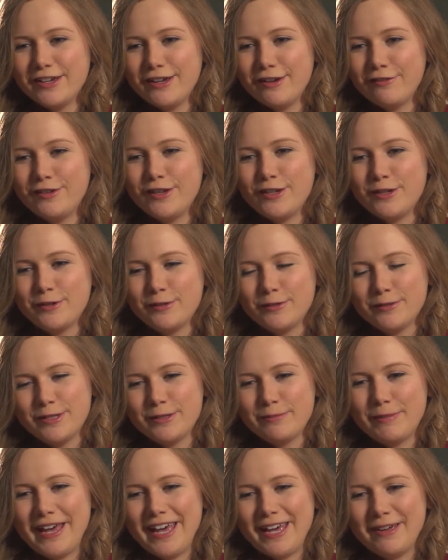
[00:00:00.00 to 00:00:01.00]
a few
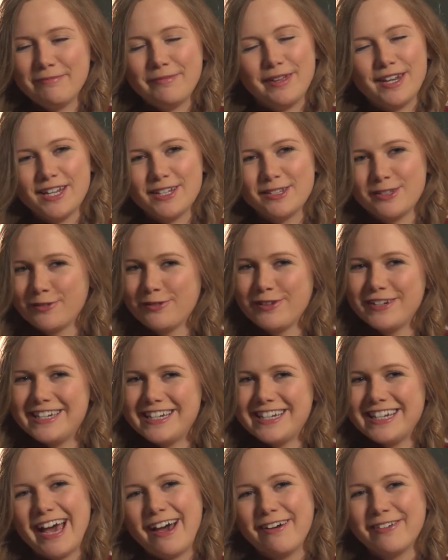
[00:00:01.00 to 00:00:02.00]
spare minutes or
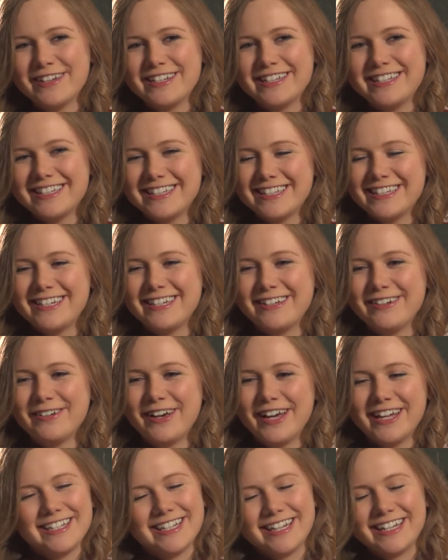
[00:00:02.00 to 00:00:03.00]
indeed hours
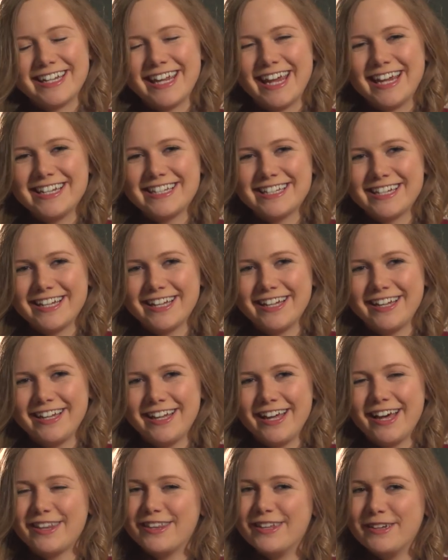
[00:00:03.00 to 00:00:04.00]
to dedicate to
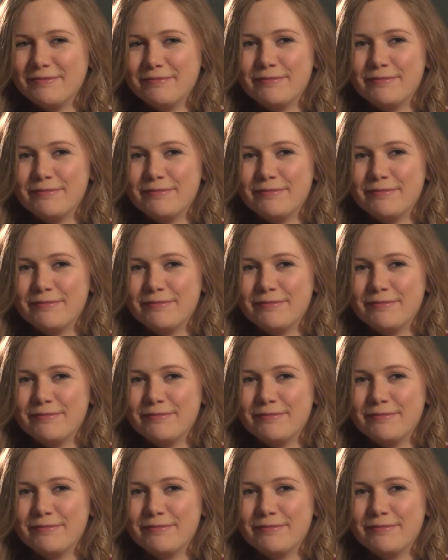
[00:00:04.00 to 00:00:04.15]
other